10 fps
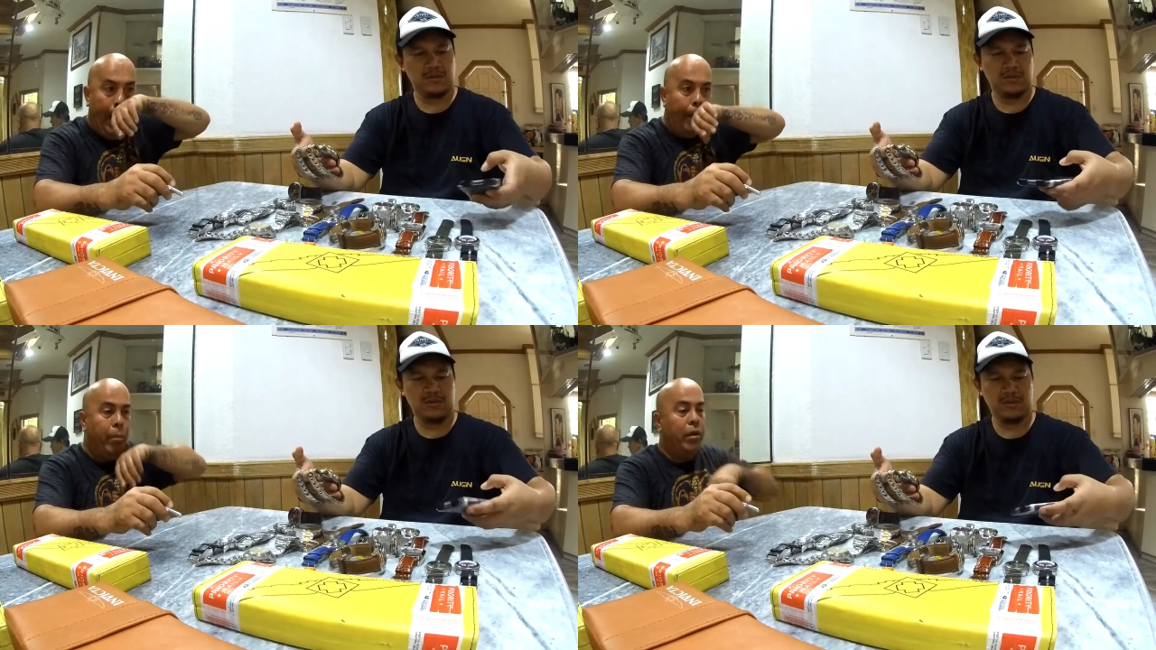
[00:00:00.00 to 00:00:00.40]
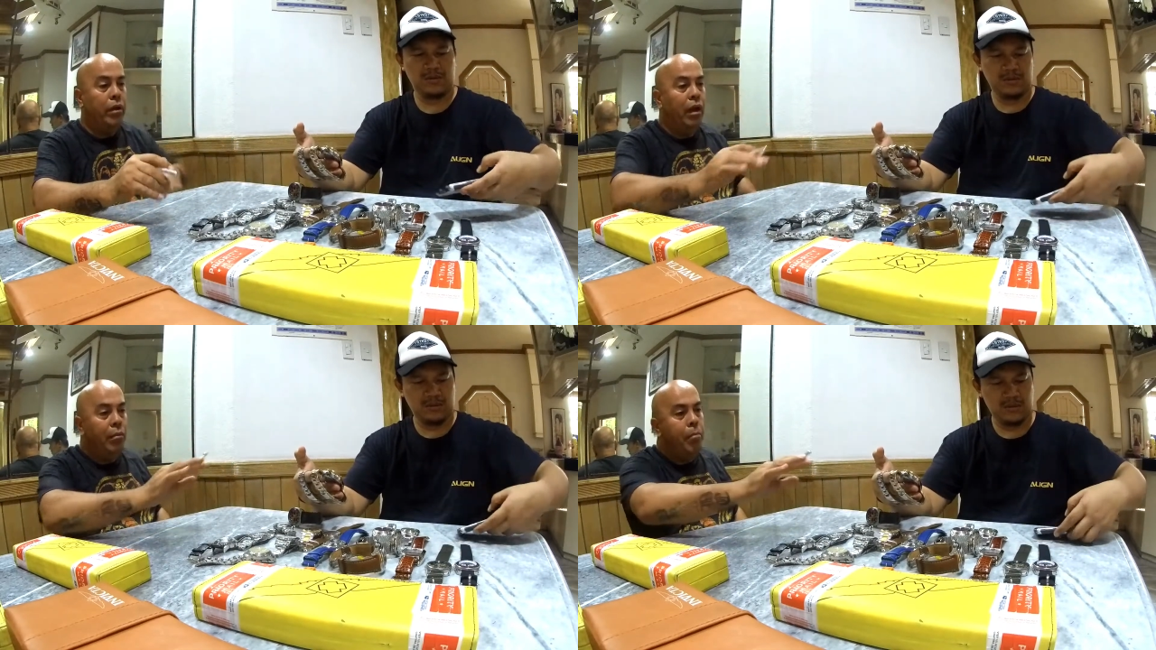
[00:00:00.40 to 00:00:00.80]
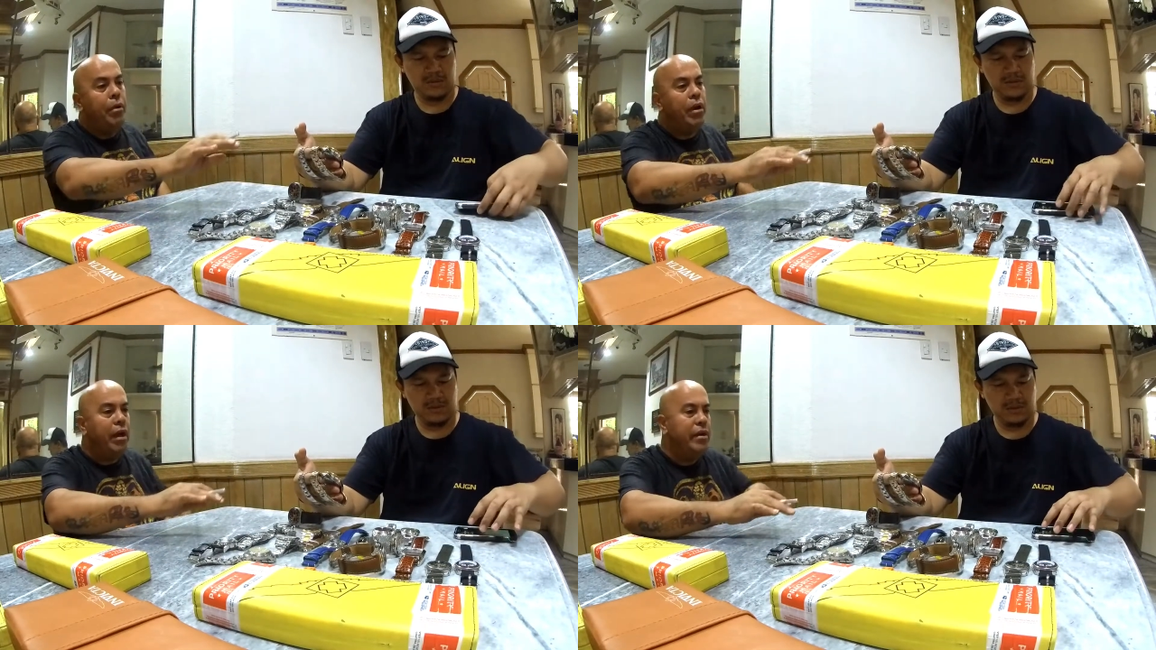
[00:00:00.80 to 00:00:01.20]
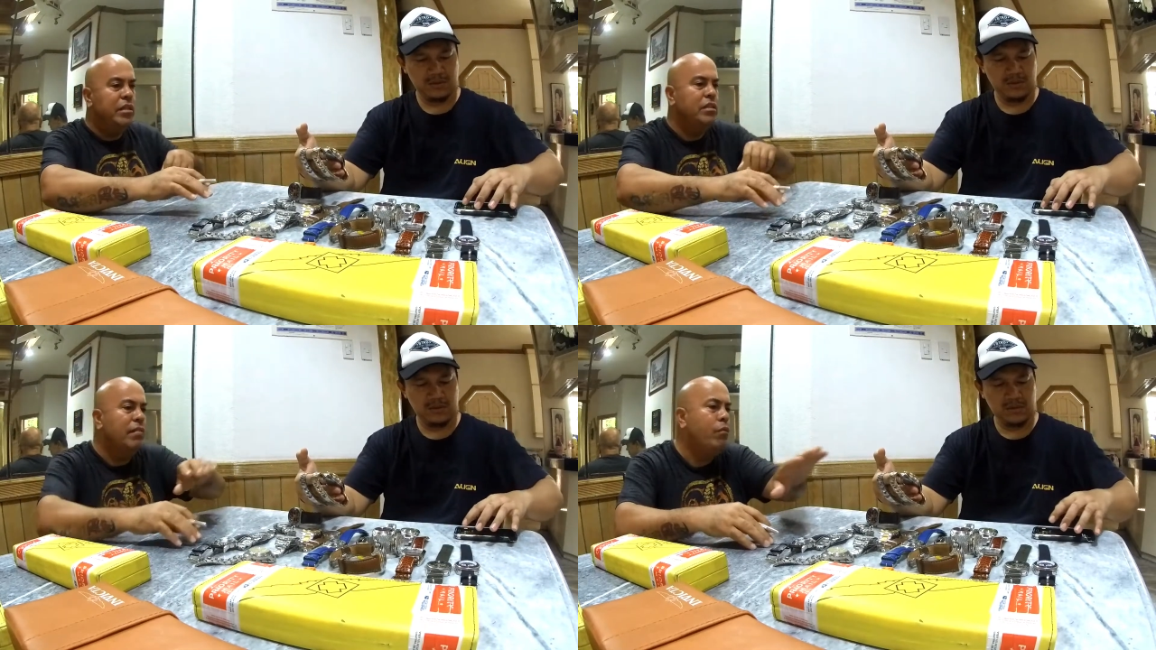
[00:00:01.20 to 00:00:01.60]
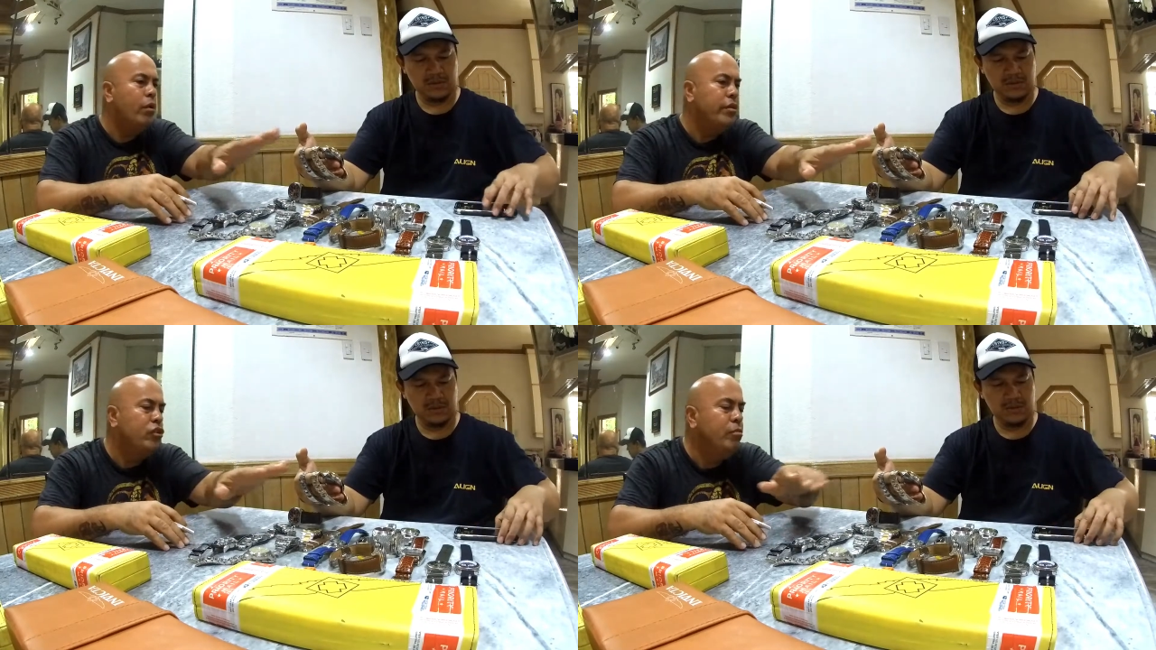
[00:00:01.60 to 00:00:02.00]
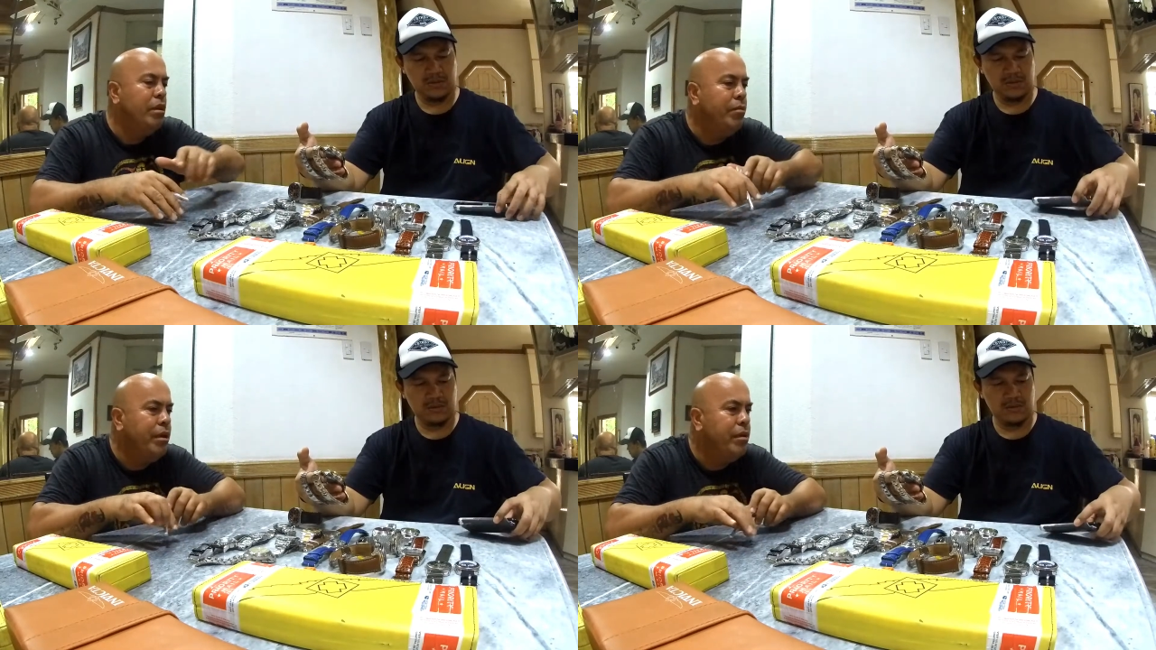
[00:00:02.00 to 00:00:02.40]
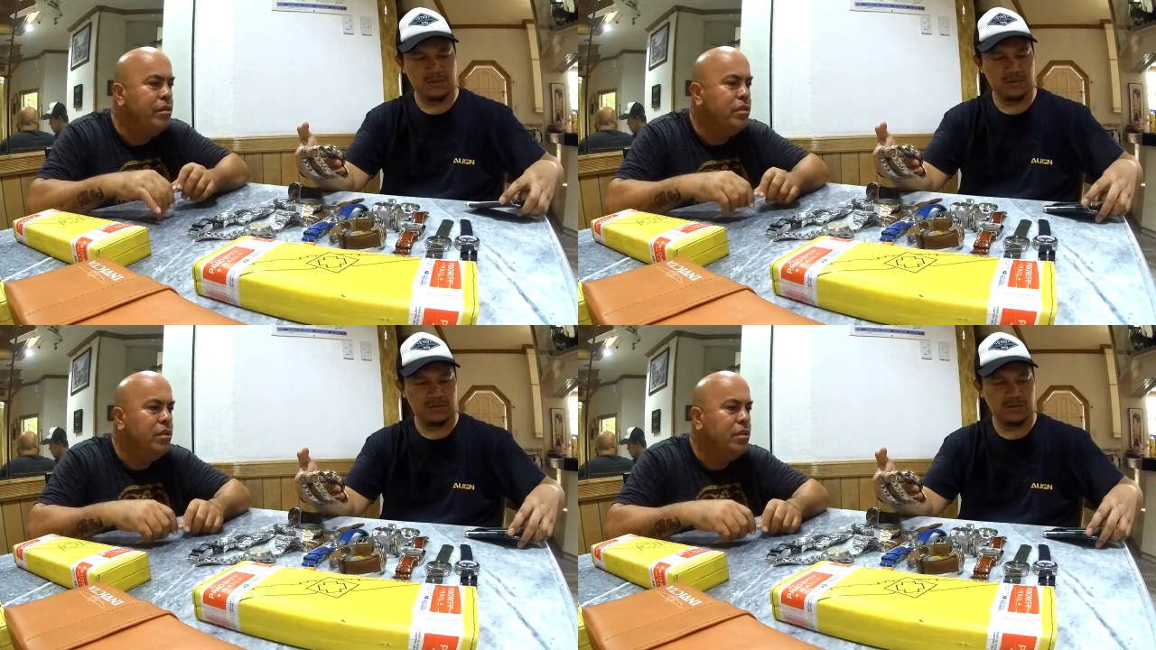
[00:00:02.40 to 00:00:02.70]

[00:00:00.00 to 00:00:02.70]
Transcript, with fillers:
Speaker 1: but a little bit bigger case. These are 42 millimeters